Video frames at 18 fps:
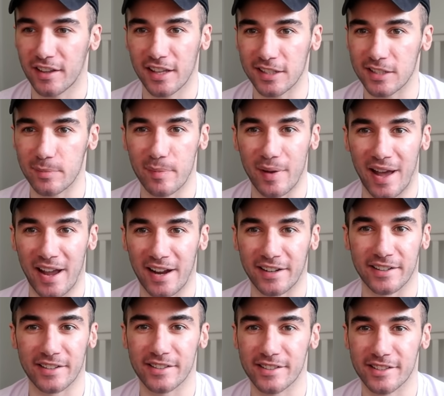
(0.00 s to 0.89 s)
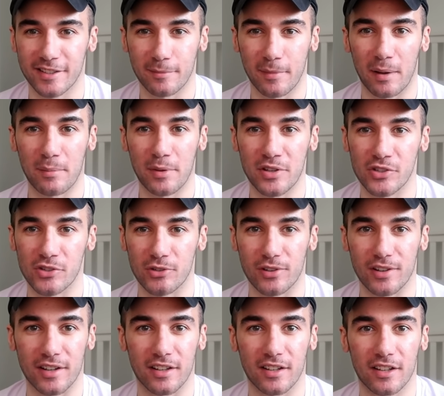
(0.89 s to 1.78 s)
it's back to my
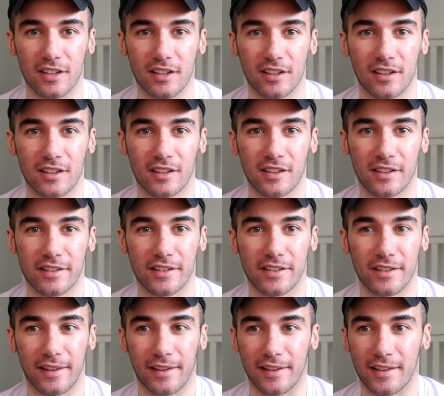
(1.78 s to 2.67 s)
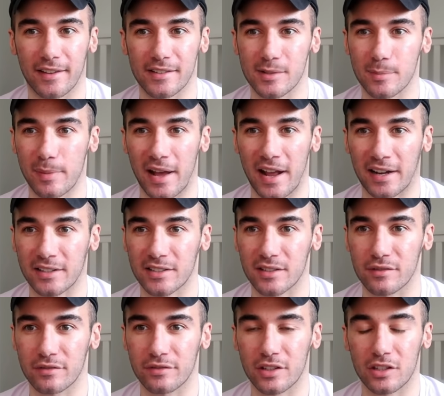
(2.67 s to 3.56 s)
misery. It, it's back
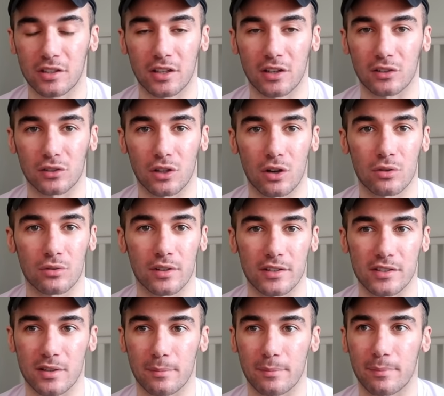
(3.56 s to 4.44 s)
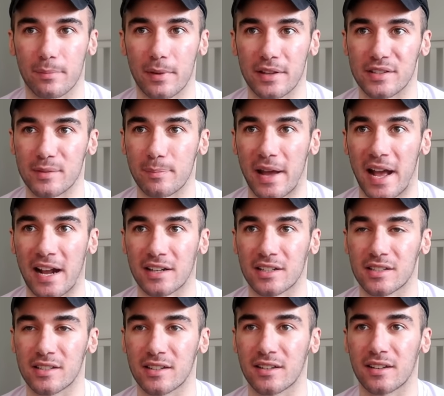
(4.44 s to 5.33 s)
to feeling alone. It's a, it's
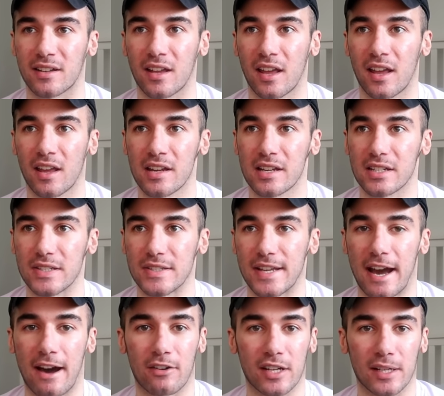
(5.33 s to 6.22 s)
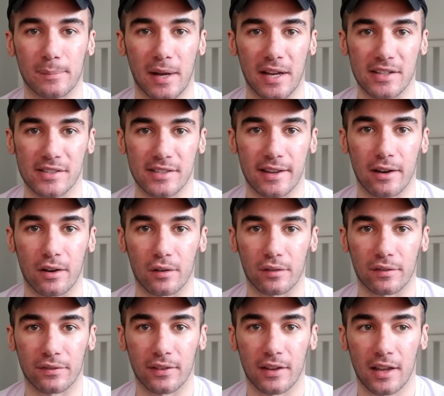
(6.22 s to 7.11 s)
back to doubting
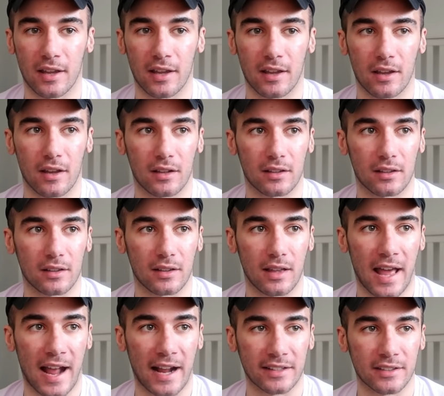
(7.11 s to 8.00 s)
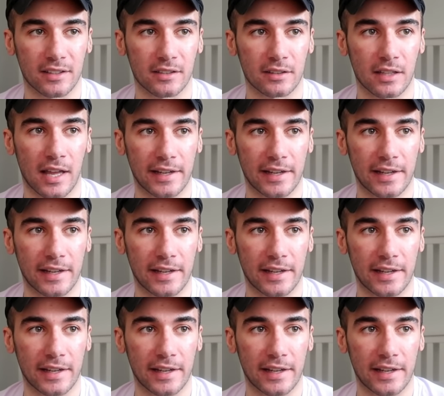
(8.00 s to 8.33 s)
myself, acting